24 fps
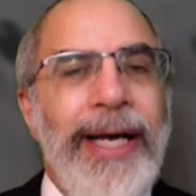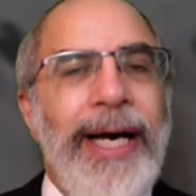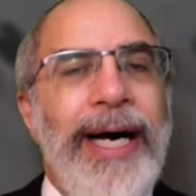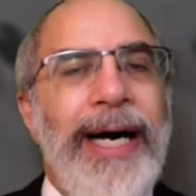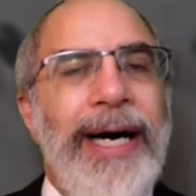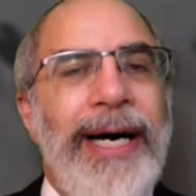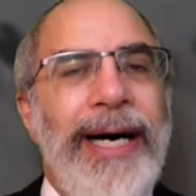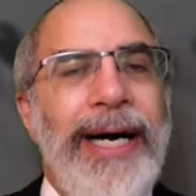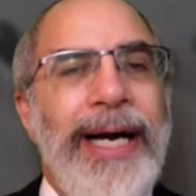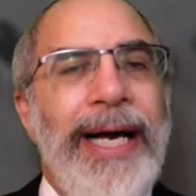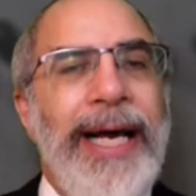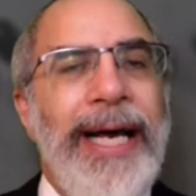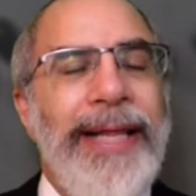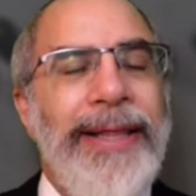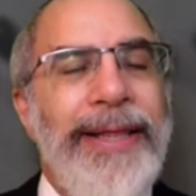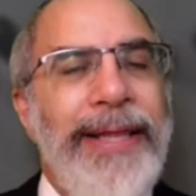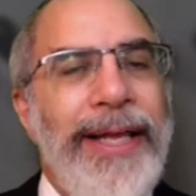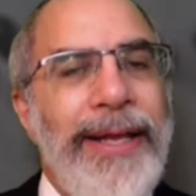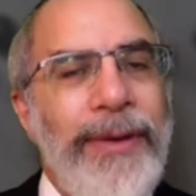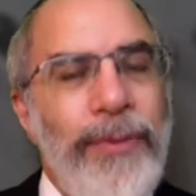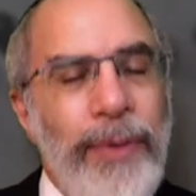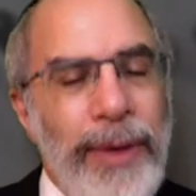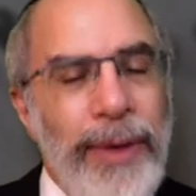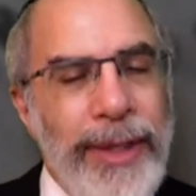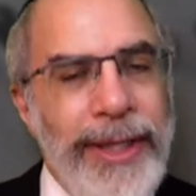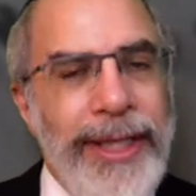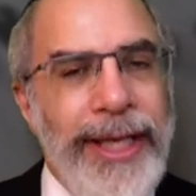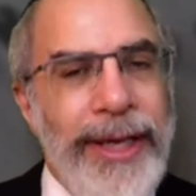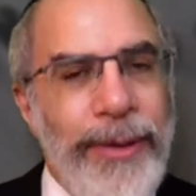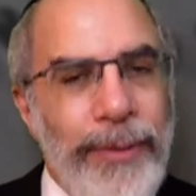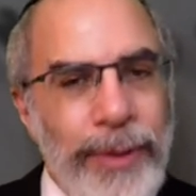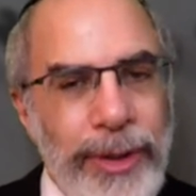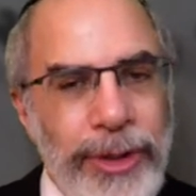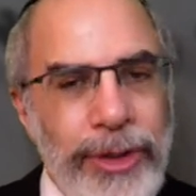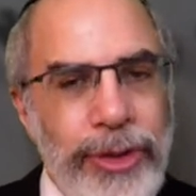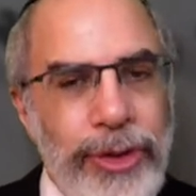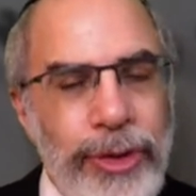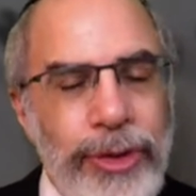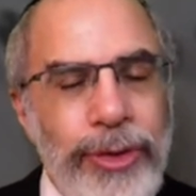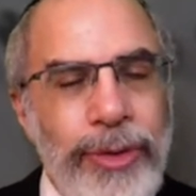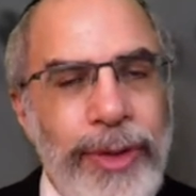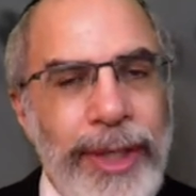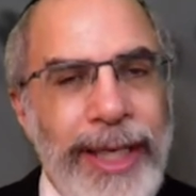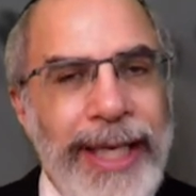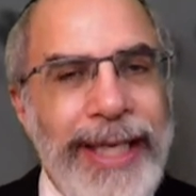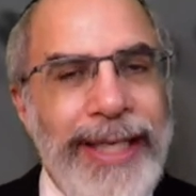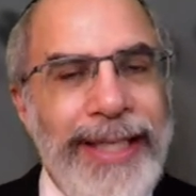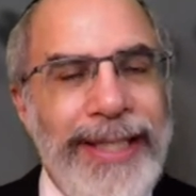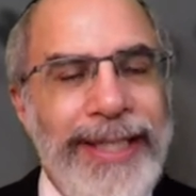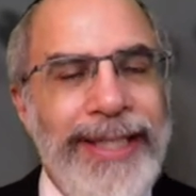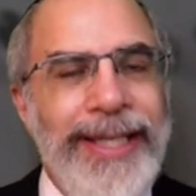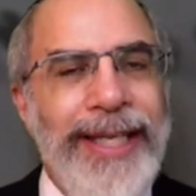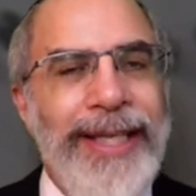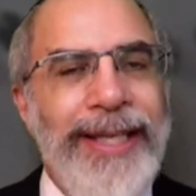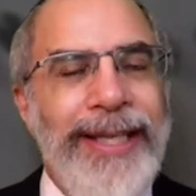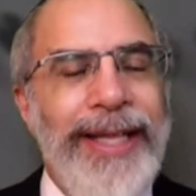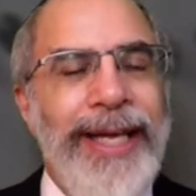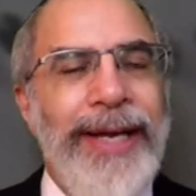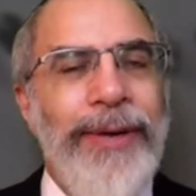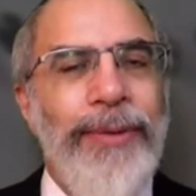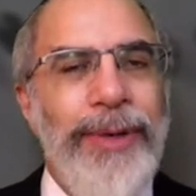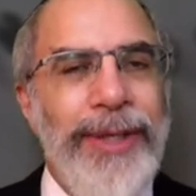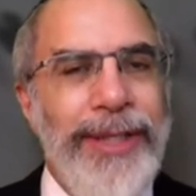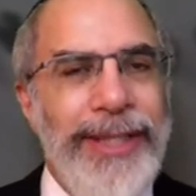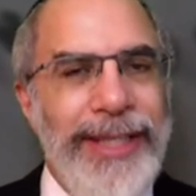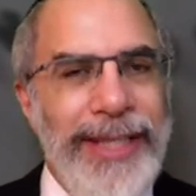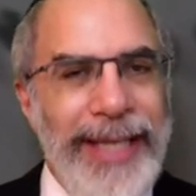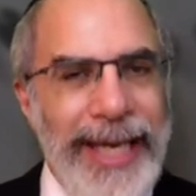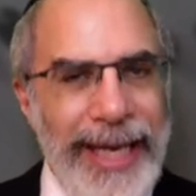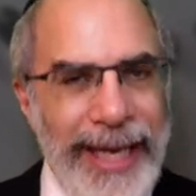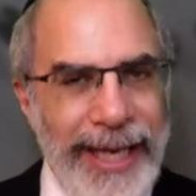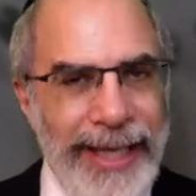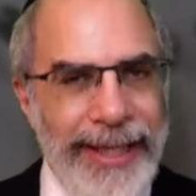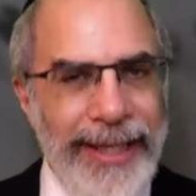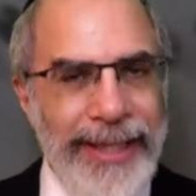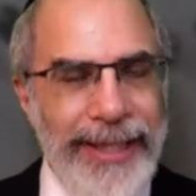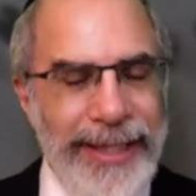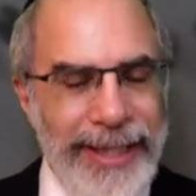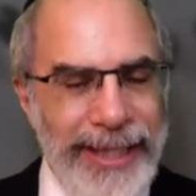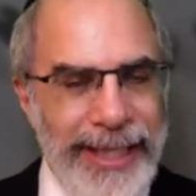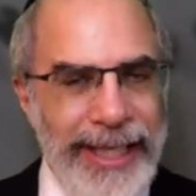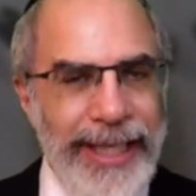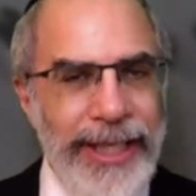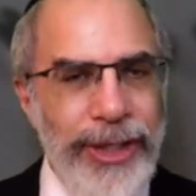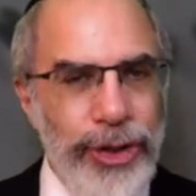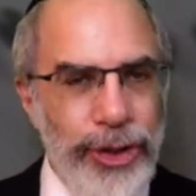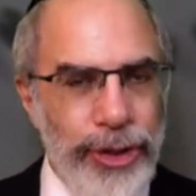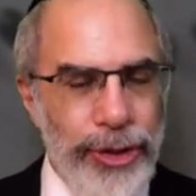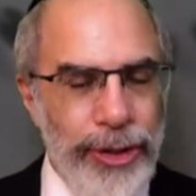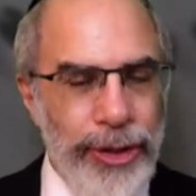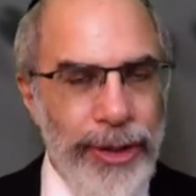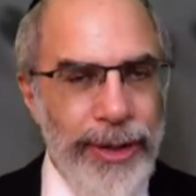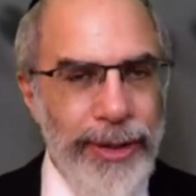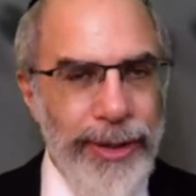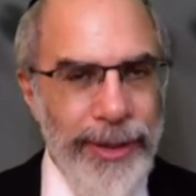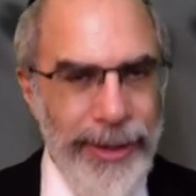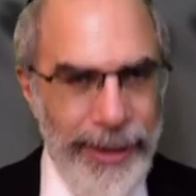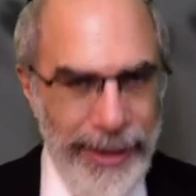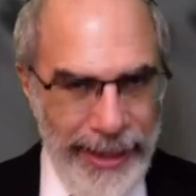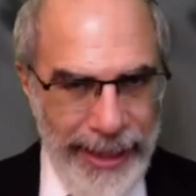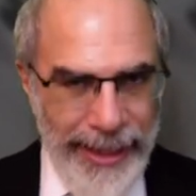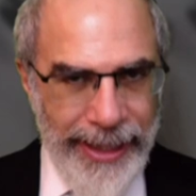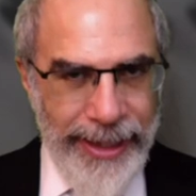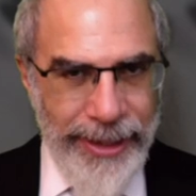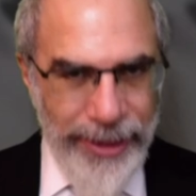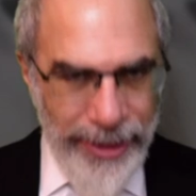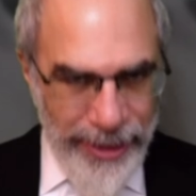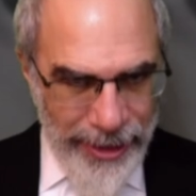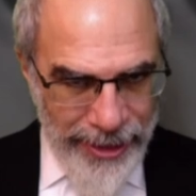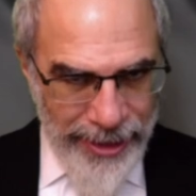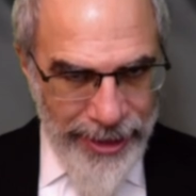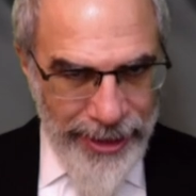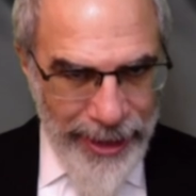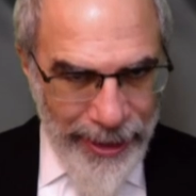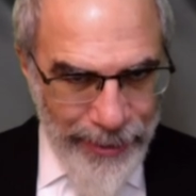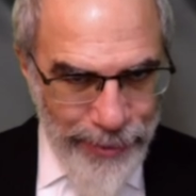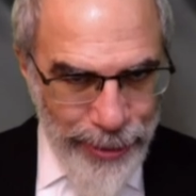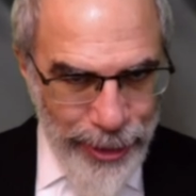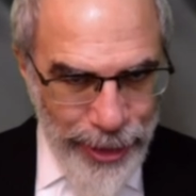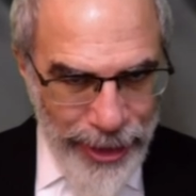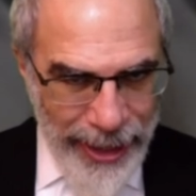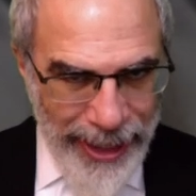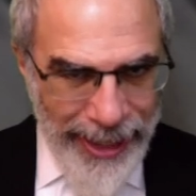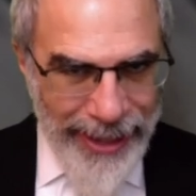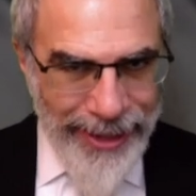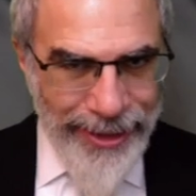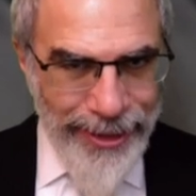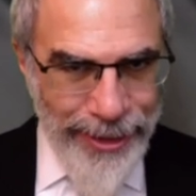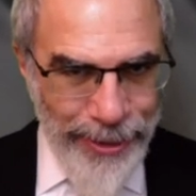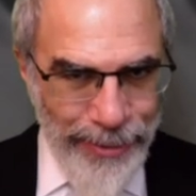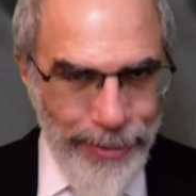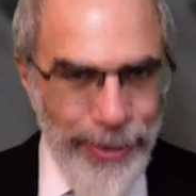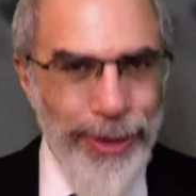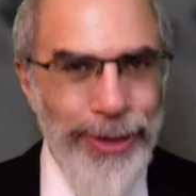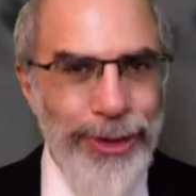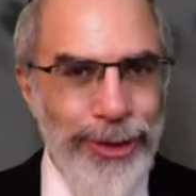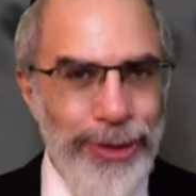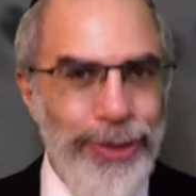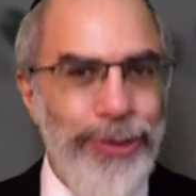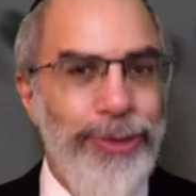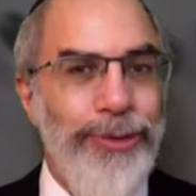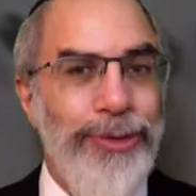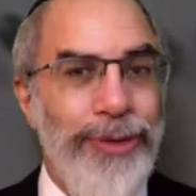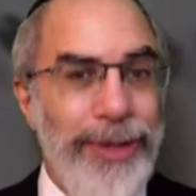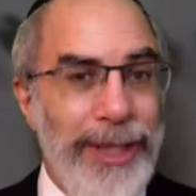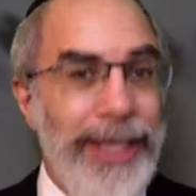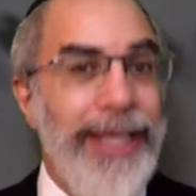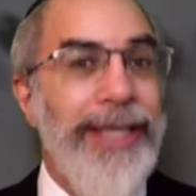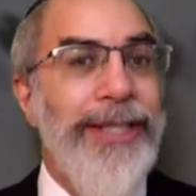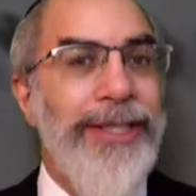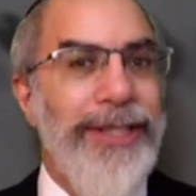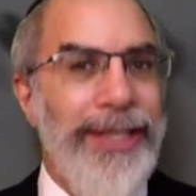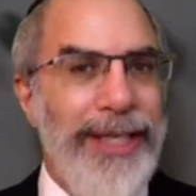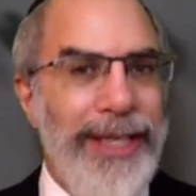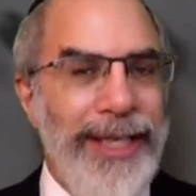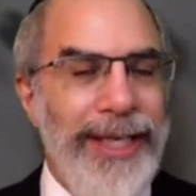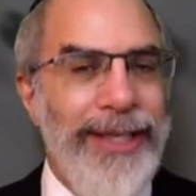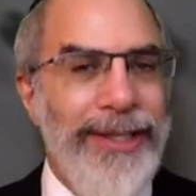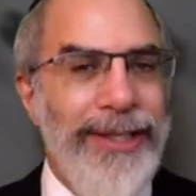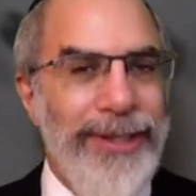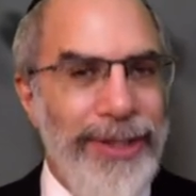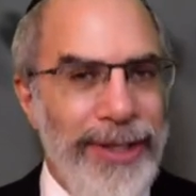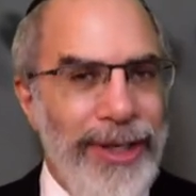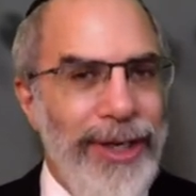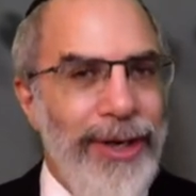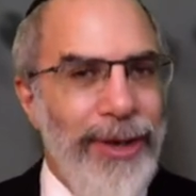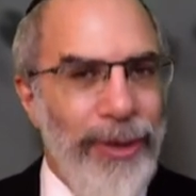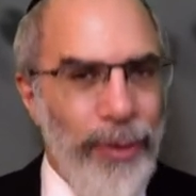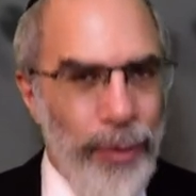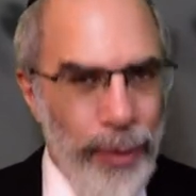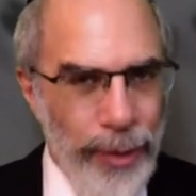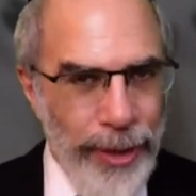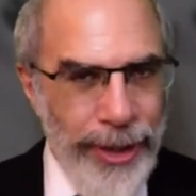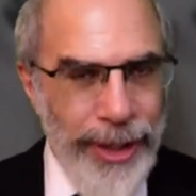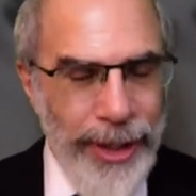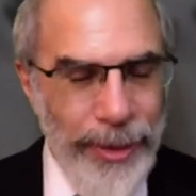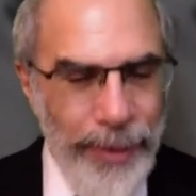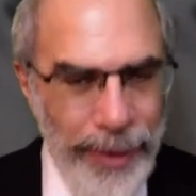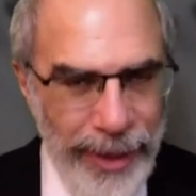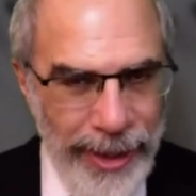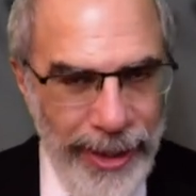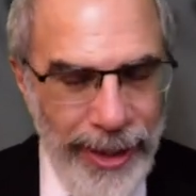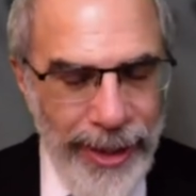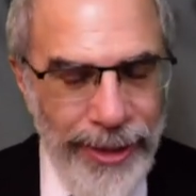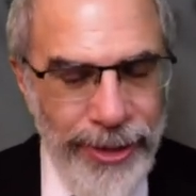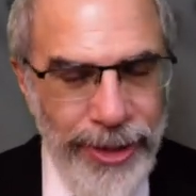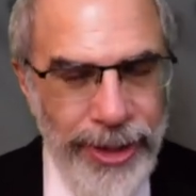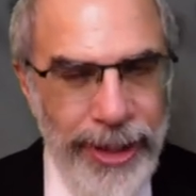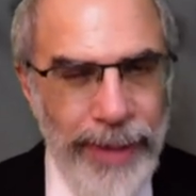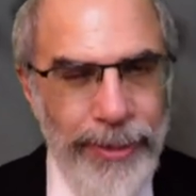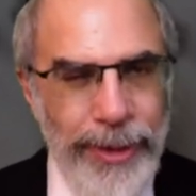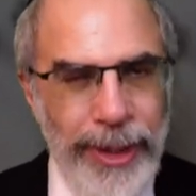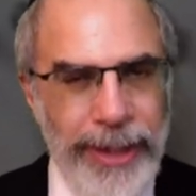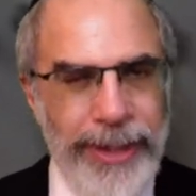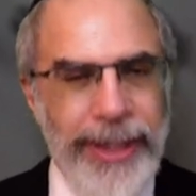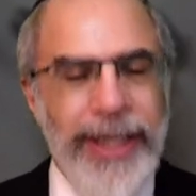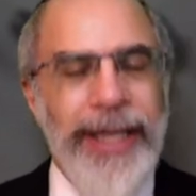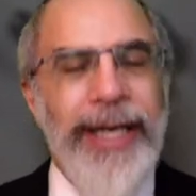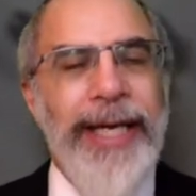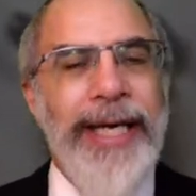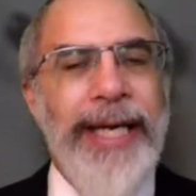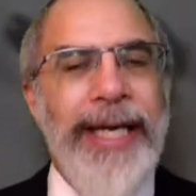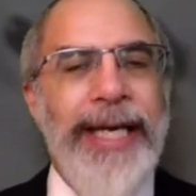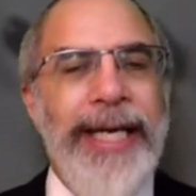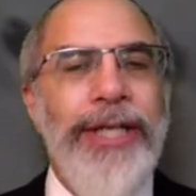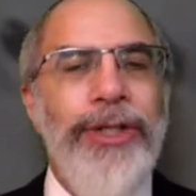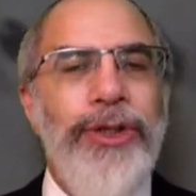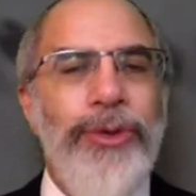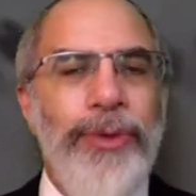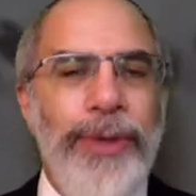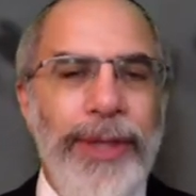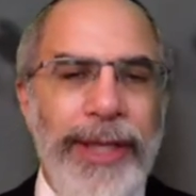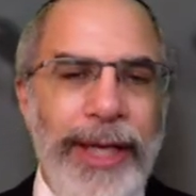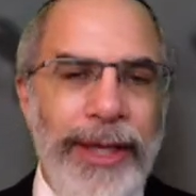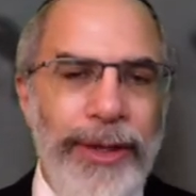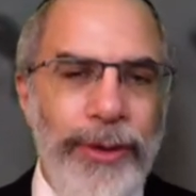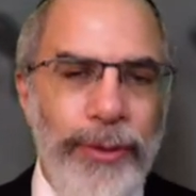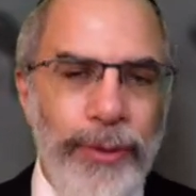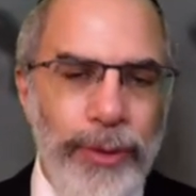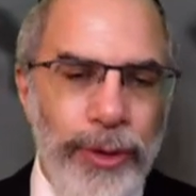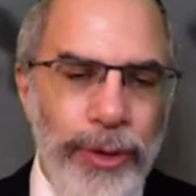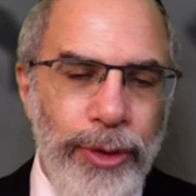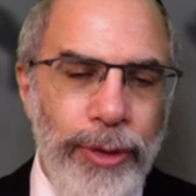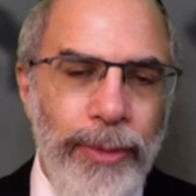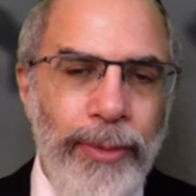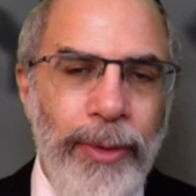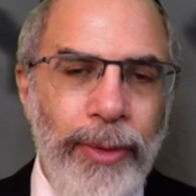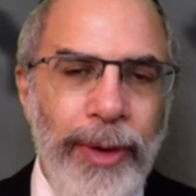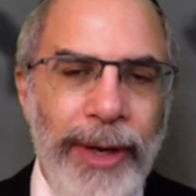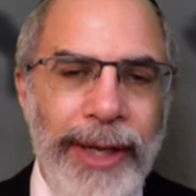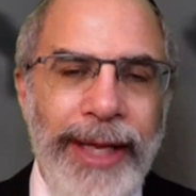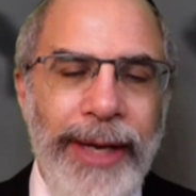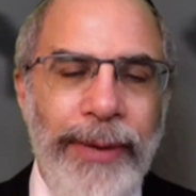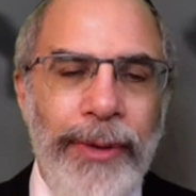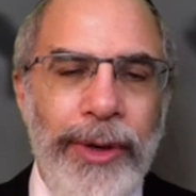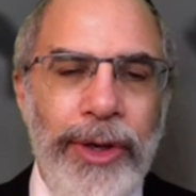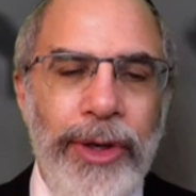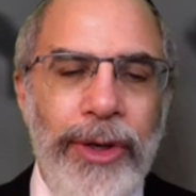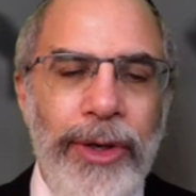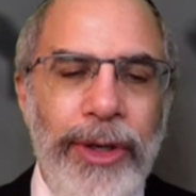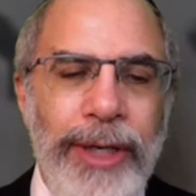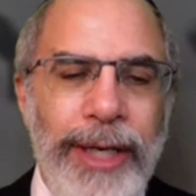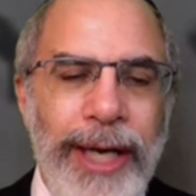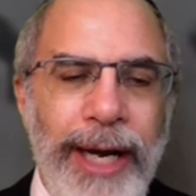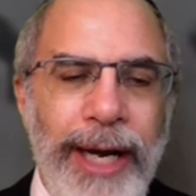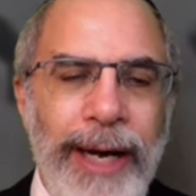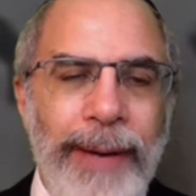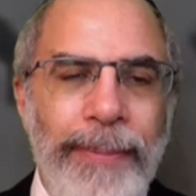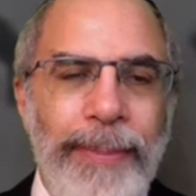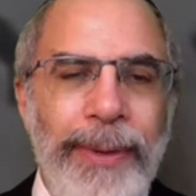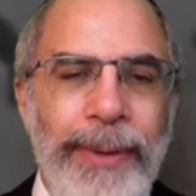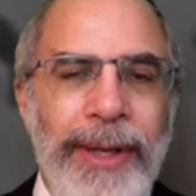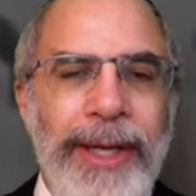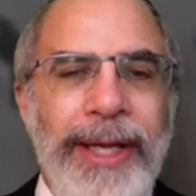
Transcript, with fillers: And then what they would do is they would take the teacher, that is the subject, the person who thinks he is working with another subject, into another room where they would hook up